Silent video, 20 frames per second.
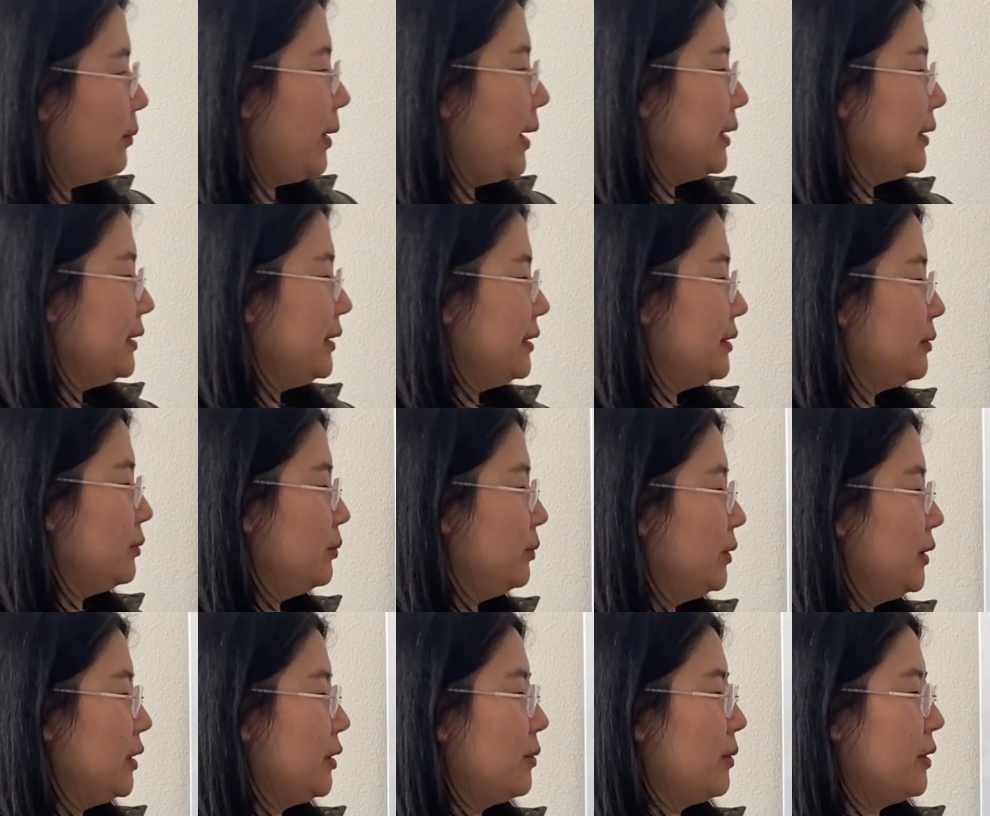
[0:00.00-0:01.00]
want this
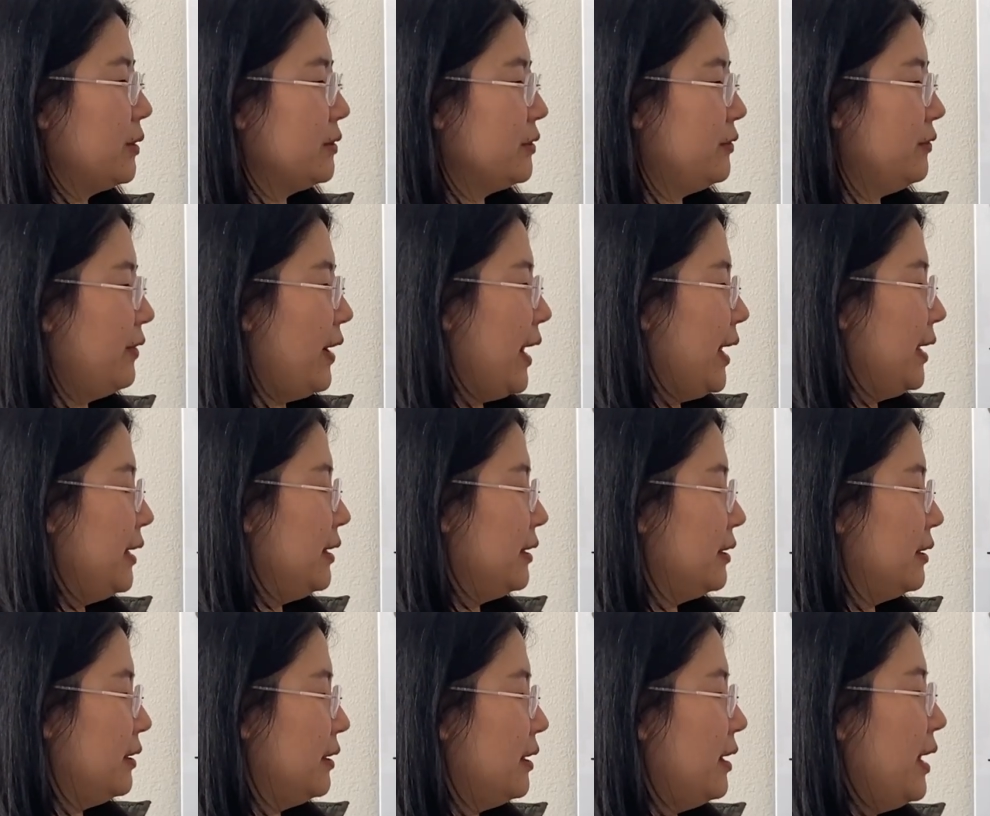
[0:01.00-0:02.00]
wood grows
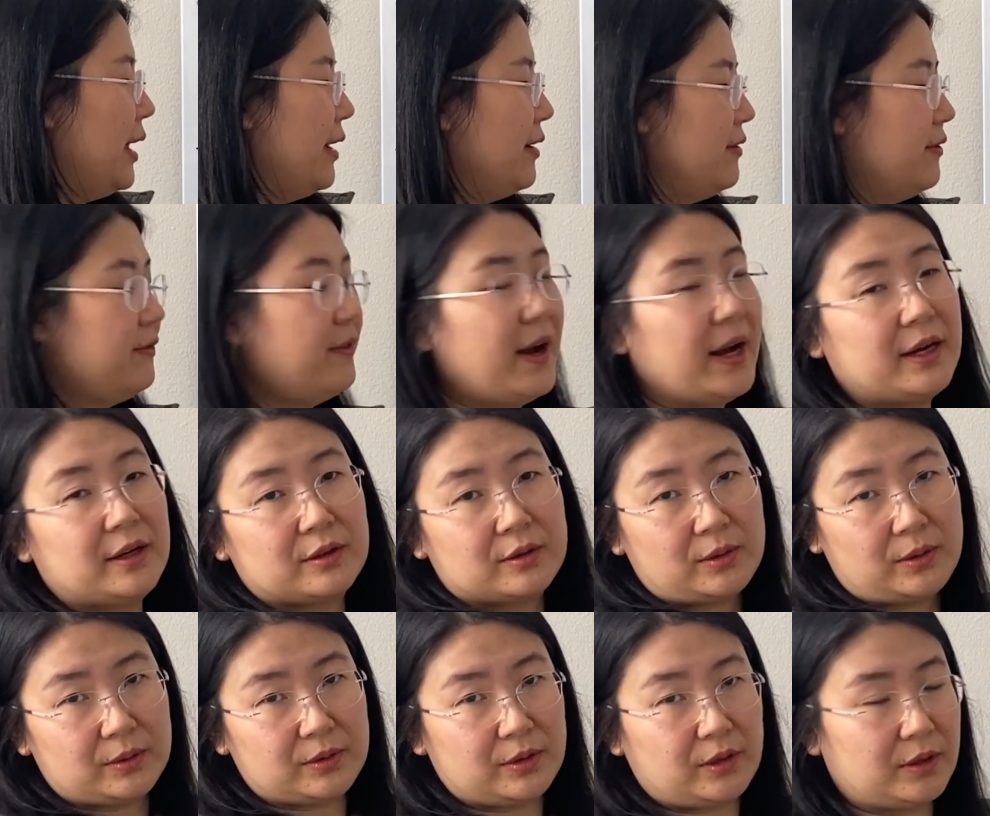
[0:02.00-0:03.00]
fire and fire
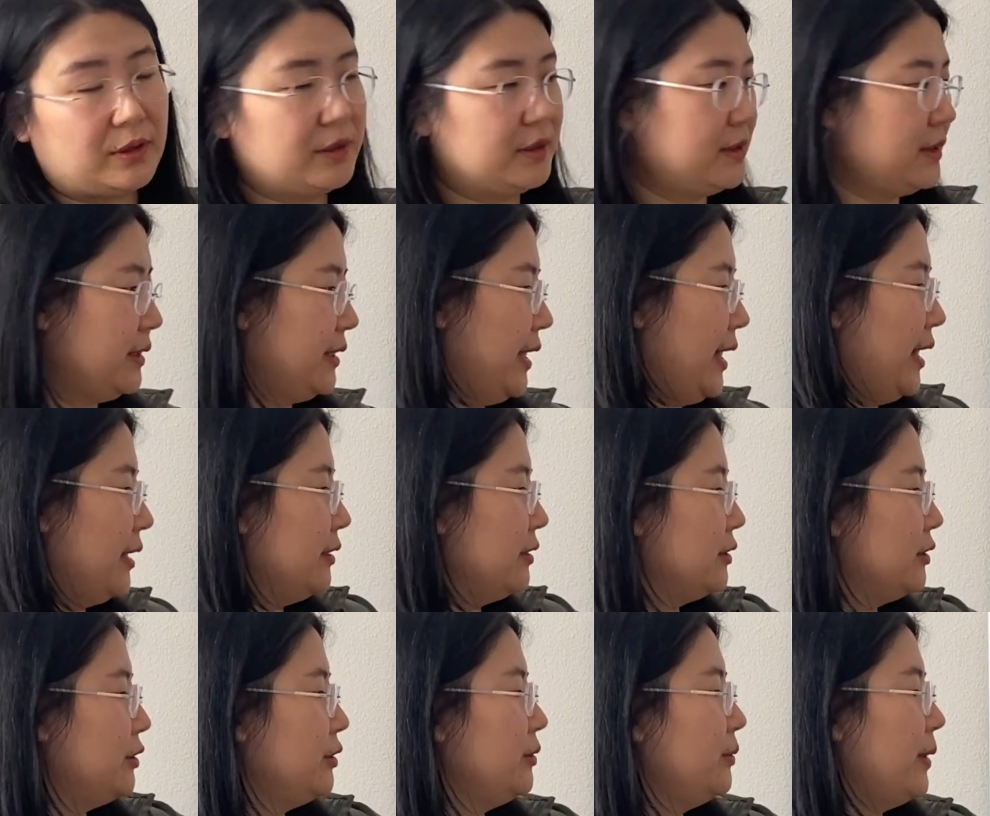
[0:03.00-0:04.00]
grows earth, the other
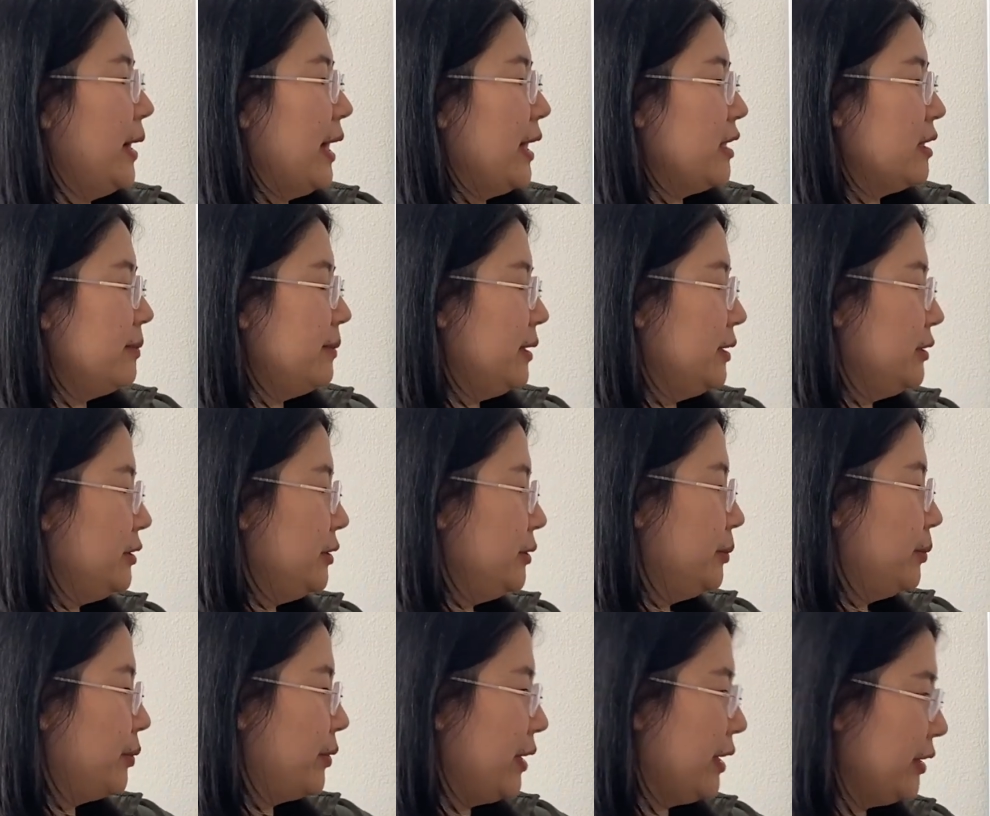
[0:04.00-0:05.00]
two elements, to
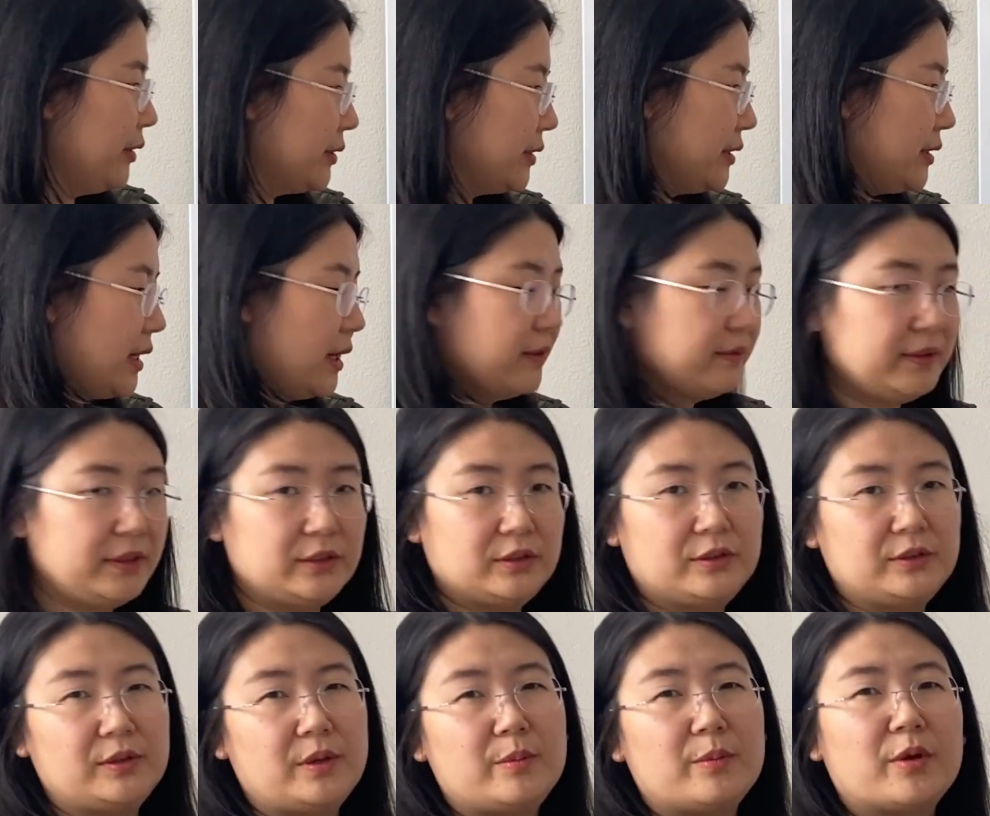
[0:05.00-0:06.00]
bring yourself
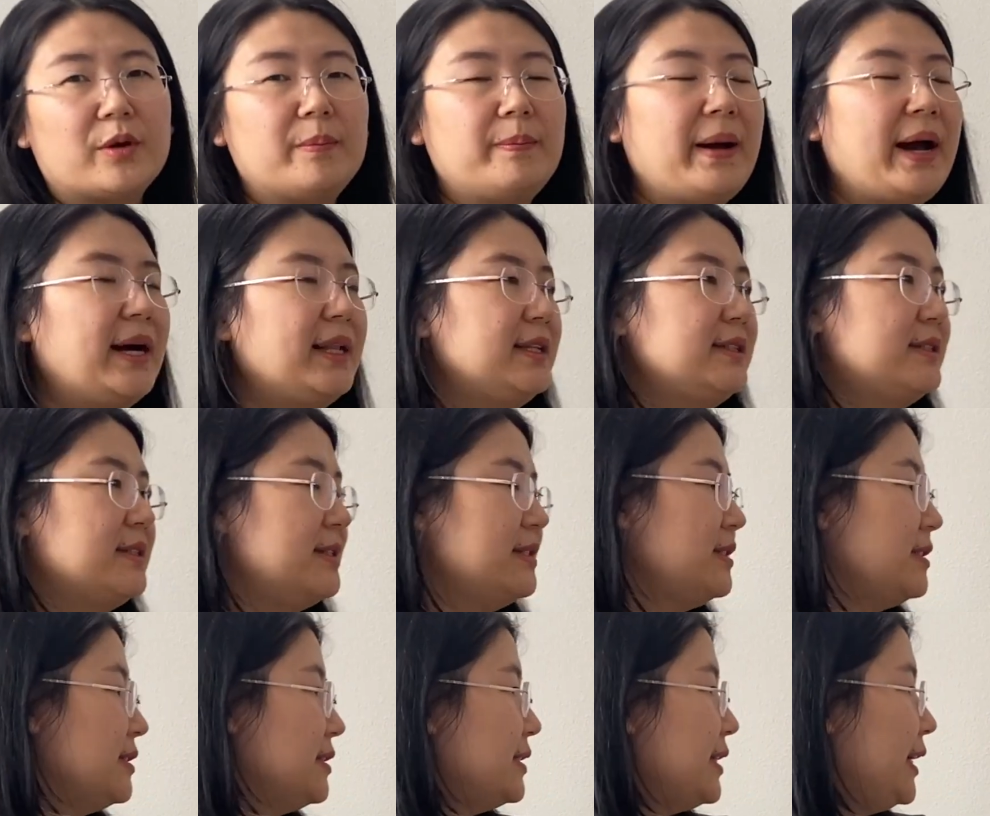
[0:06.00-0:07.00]
into a more balanced
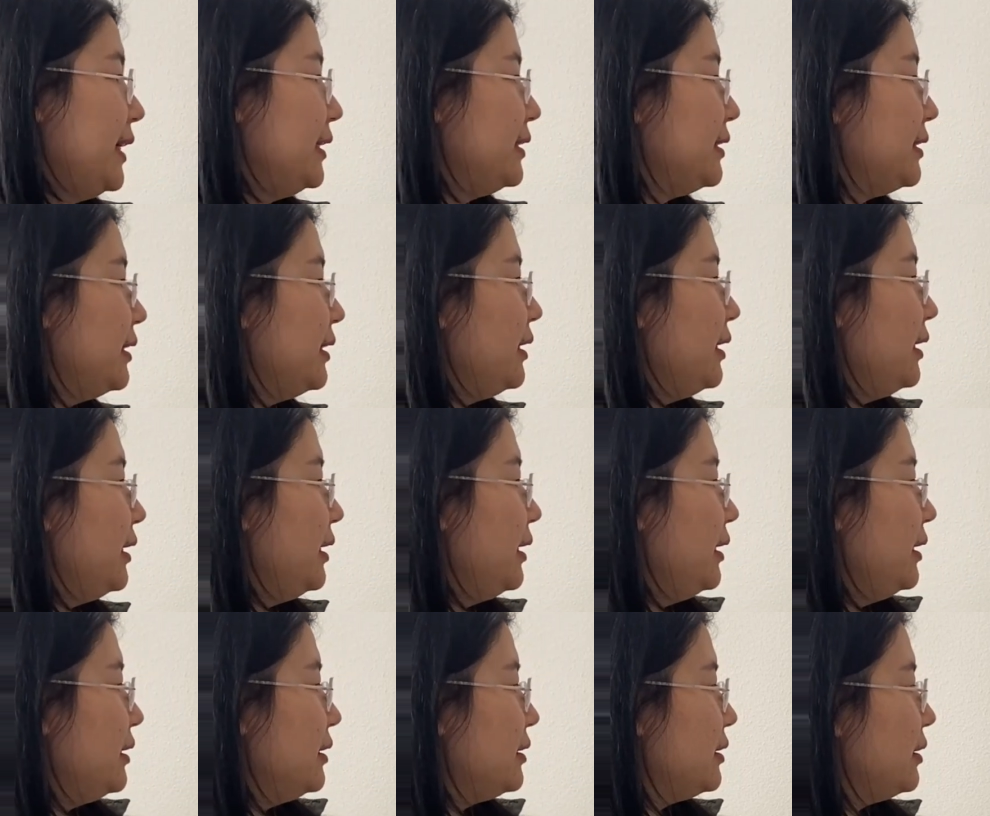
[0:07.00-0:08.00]
state.
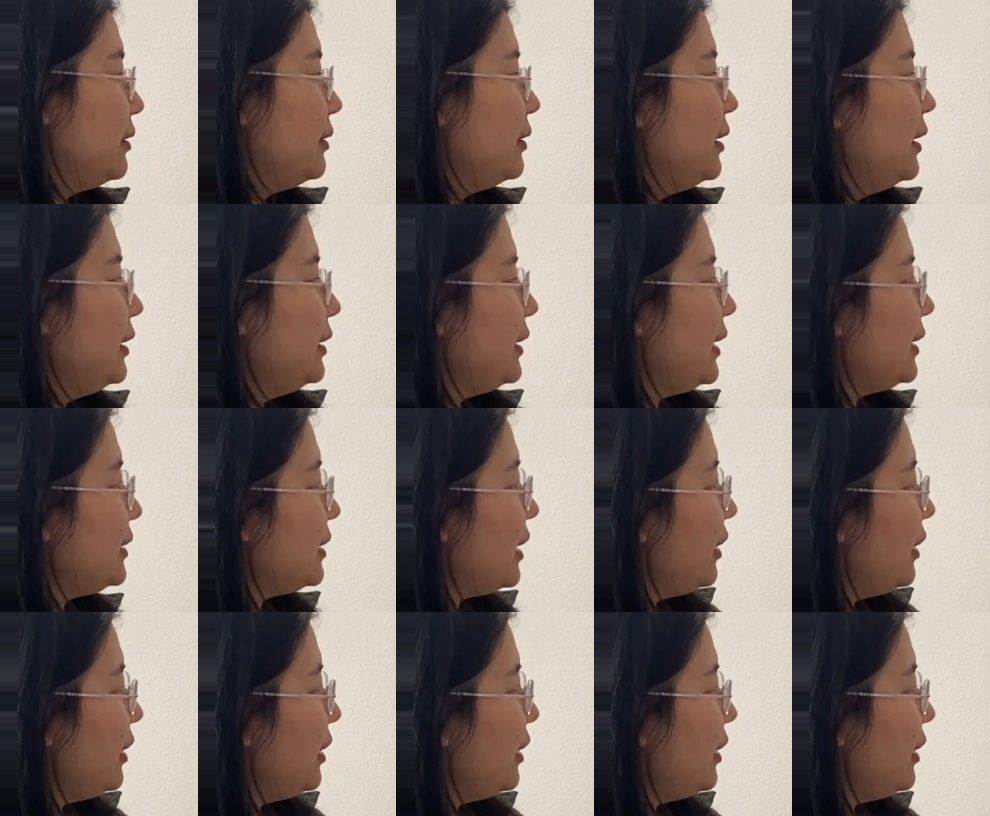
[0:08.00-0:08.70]
So that's